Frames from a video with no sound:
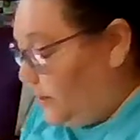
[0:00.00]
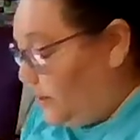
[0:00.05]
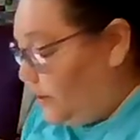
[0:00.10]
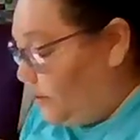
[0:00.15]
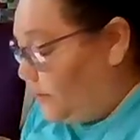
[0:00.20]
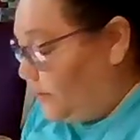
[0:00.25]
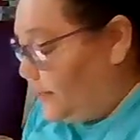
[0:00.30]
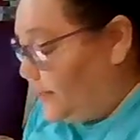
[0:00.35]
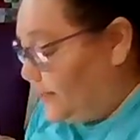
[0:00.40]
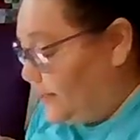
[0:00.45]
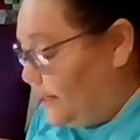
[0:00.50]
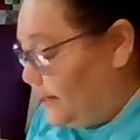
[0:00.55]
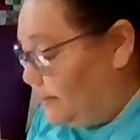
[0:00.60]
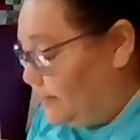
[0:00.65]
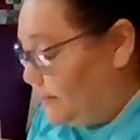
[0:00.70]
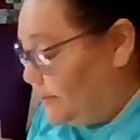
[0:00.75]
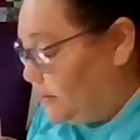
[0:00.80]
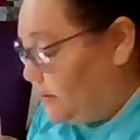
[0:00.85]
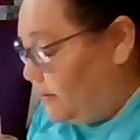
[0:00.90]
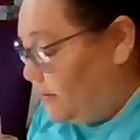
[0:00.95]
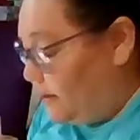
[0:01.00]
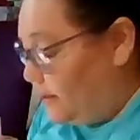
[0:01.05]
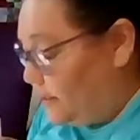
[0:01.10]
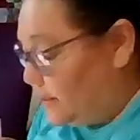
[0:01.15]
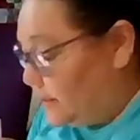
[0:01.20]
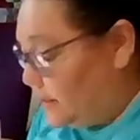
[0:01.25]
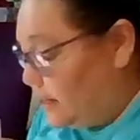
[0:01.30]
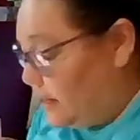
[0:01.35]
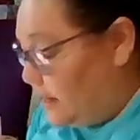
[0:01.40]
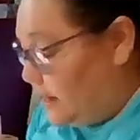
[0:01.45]
only 3 seams on
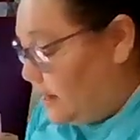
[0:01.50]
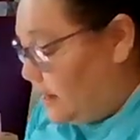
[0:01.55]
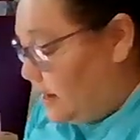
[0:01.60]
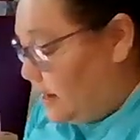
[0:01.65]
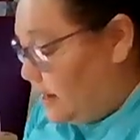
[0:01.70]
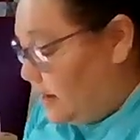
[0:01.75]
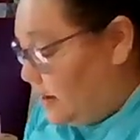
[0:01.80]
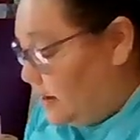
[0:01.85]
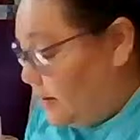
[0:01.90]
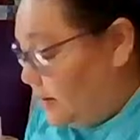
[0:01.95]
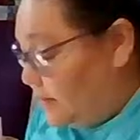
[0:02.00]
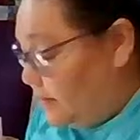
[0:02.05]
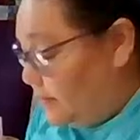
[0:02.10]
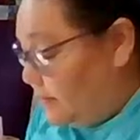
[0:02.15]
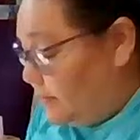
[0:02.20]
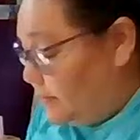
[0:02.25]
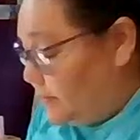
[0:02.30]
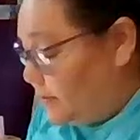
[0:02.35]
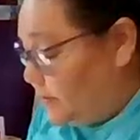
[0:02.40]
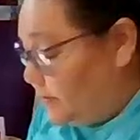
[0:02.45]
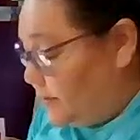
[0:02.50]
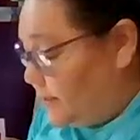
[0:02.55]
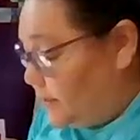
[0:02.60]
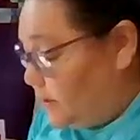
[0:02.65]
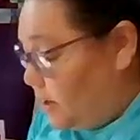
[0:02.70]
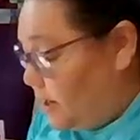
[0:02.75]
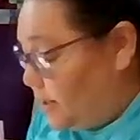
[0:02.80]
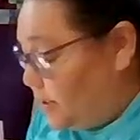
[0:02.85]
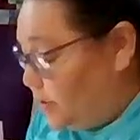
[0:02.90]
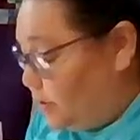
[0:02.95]
these, so
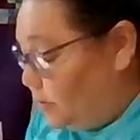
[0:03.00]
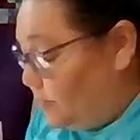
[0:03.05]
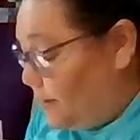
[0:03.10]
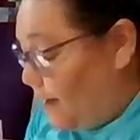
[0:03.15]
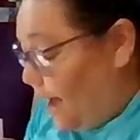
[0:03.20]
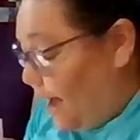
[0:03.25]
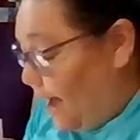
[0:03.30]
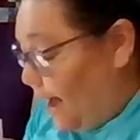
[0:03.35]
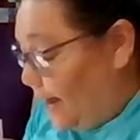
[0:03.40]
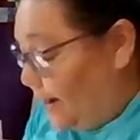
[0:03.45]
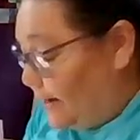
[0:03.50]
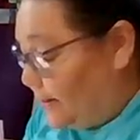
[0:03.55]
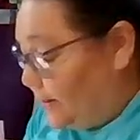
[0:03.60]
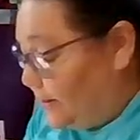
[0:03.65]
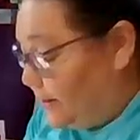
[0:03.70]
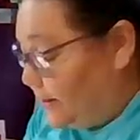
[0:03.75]
try to that.